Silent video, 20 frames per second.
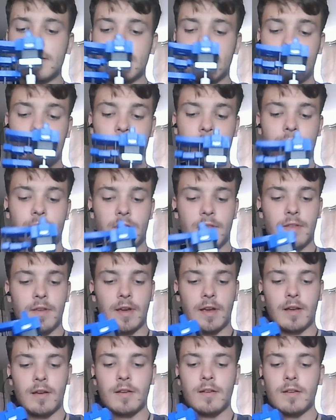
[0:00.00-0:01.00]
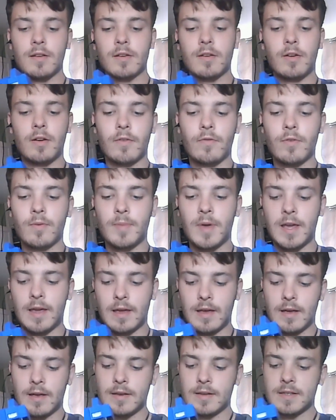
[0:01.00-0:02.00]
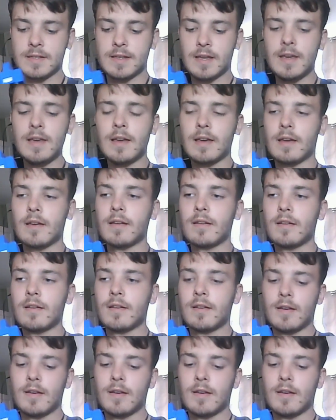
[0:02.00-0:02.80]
same thing going from here to here,